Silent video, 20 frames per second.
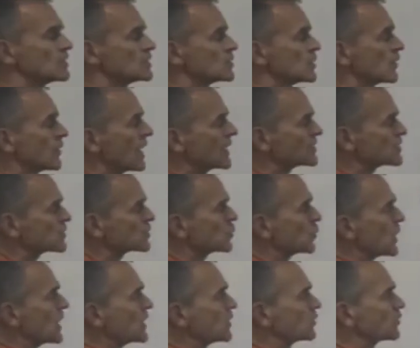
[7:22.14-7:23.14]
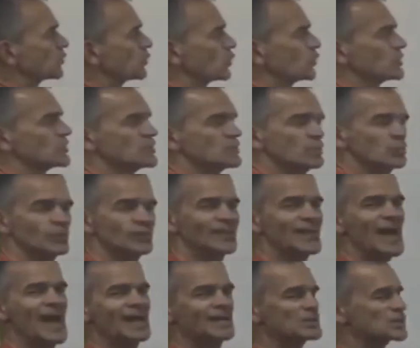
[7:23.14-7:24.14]
So that swing through is in
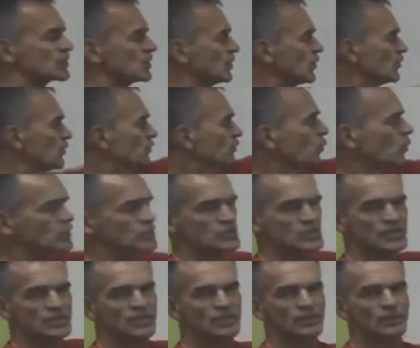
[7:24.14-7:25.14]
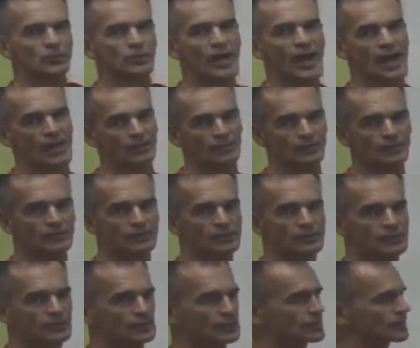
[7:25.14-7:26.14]
reaction to force into the ground,
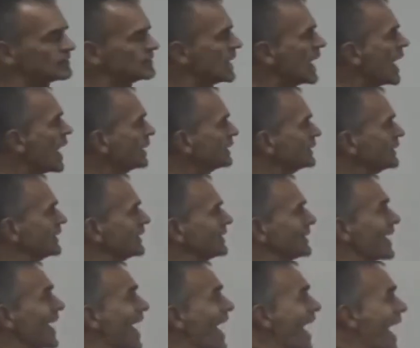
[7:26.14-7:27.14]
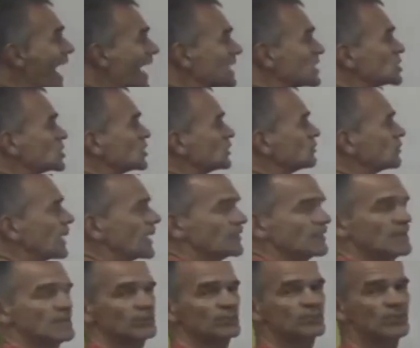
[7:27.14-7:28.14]
not in action by
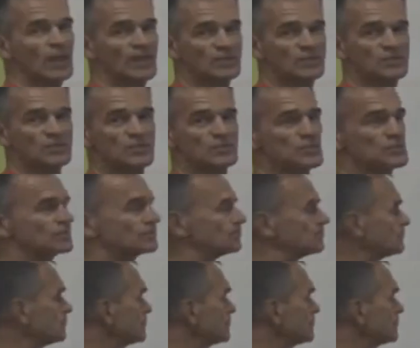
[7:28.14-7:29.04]
the hip flexors.